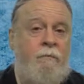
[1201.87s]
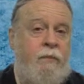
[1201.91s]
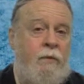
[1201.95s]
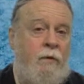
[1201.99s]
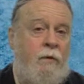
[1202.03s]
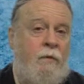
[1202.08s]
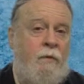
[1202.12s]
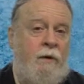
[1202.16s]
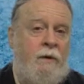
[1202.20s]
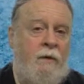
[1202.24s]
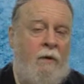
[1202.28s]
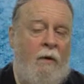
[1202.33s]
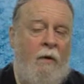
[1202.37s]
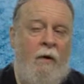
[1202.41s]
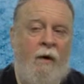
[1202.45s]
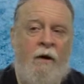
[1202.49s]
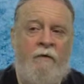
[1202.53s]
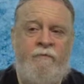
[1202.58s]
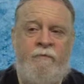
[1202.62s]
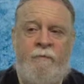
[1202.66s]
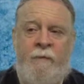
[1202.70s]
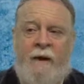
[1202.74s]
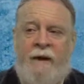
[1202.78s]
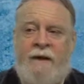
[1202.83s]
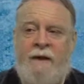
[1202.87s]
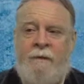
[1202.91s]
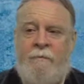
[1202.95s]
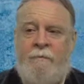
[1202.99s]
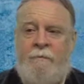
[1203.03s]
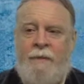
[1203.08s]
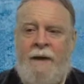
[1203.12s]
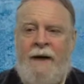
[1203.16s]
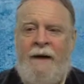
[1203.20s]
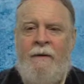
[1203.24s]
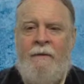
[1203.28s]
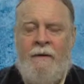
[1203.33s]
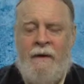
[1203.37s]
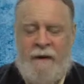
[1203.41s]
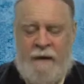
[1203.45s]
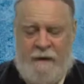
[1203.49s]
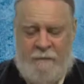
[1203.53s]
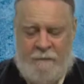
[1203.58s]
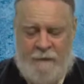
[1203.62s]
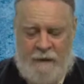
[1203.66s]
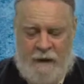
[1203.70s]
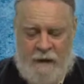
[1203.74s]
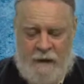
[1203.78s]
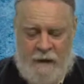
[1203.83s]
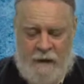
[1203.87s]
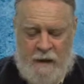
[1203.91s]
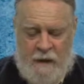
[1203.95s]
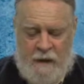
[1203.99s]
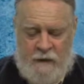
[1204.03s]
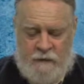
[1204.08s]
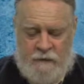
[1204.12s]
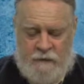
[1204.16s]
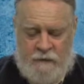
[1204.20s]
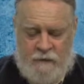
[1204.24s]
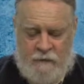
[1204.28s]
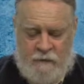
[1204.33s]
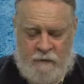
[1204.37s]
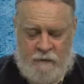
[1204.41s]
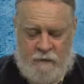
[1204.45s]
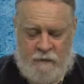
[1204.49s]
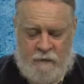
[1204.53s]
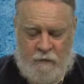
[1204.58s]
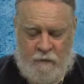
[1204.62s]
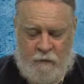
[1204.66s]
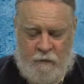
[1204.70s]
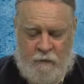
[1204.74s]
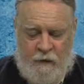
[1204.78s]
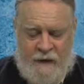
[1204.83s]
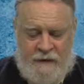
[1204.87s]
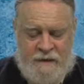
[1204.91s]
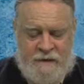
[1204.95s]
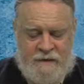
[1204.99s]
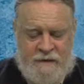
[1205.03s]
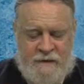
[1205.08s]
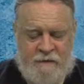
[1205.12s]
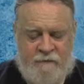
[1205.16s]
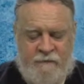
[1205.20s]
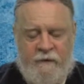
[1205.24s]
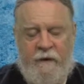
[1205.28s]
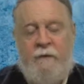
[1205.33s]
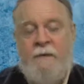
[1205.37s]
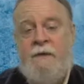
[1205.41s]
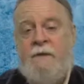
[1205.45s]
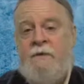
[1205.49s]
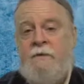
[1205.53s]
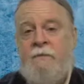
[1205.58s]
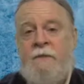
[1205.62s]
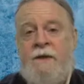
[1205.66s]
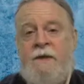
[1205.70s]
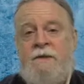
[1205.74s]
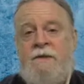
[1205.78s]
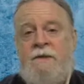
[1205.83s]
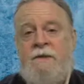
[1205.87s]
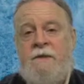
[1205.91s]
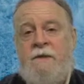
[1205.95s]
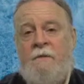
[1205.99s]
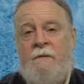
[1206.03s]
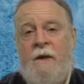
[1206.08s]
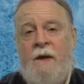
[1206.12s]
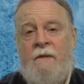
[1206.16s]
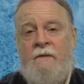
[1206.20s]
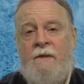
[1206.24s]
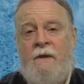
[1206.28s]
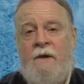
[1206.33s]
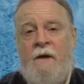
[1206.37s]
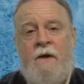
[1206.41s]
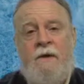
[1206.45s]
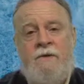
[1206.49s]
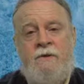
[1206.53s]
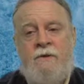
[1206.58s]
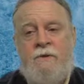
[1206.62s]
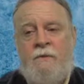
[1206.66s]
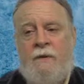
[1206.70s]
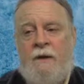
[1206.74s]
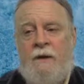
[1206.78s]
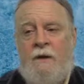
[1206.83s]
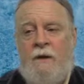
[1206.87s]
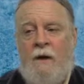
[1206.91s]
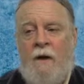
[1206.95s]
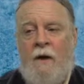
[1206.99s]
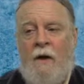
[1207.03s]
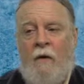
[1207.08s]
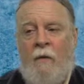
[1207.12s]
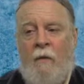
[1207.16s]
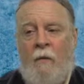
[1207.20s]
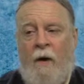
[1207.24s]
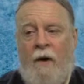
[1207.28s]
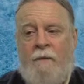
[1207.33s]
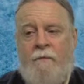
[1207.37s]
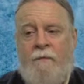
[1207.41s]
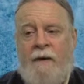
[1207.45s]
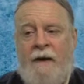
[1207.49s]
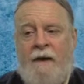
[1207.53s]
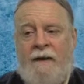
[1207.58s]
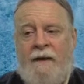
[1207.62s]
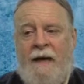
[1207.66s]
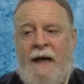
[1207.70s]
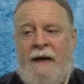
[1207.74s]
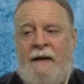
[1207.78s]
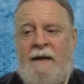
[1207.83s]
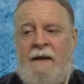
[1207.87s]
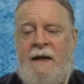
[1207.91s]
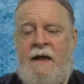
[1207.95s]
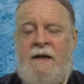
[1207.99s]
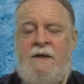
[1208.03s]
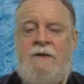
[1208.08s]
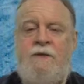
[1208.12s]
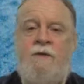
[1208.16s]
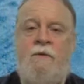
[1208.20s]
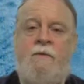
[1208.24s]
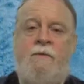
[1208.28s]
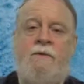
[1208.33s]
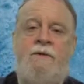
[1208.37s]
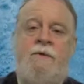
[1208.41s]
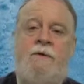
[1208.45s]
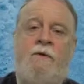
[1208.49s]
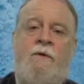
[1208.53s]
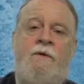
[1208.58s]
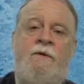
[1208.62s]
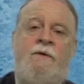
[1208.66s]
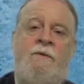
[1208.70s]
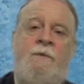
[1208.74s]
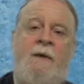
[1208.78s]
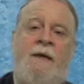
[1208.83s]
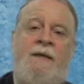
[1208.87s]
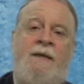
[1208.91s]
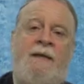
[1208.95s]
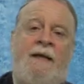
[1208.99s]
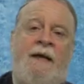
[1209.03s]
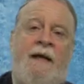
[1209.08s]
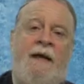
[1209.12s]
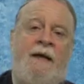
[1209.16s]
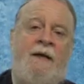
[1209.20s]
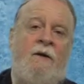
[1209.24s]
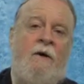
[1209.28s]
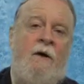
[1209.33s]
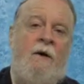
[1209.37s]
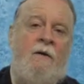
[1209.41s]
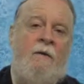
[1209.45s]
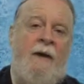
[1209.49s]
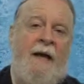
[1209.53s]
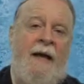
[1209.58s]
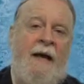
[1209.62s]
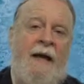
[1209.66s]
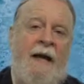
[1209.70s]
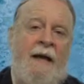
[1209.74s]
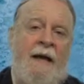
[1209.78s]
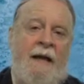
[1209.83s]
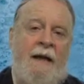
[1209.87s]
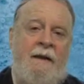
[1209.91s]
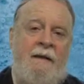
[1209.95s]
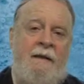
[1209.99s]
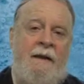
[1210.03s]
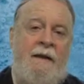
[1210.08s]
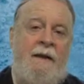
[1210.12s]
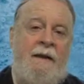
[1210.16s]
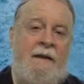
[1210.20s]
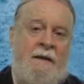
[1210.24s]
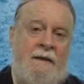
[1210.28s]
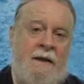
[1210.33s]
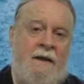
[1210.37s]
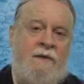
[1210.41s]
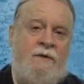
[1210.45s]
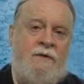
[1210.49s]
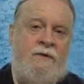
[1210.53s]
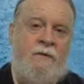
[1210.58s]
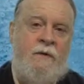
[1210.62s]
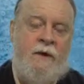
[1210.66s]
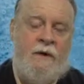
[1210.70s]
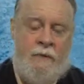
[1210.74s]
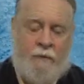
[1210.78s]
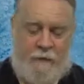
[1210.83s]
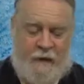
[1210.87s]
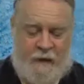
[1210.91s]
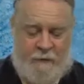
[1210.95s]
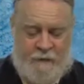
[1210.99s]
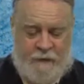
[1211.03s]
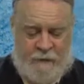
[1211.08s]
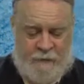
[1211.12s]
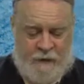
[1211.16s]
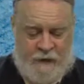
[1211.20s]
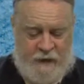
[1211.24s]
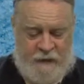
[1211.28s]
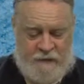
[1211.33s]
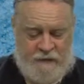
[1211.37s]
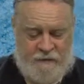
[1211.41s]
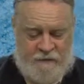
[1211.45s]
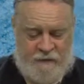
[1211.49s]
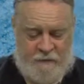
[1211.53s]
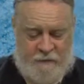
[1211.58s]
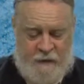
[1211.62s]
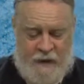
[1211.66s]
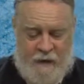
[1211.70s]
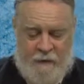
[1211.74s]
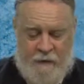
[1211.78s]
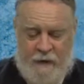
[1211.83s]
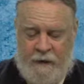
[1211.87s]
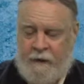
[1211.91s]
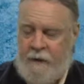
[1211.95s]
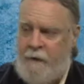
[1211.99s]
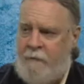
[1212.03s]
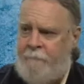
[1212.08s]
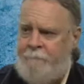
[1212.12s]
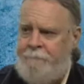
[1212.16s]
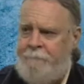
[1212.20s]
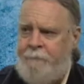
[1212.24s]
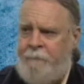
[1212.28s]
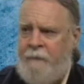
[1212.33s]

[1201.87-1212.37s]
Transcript: blew it off by comparing it to wins in various races around the country won by candidates who were endorsed by the NRA, the Nutside Rabbit Brains of America.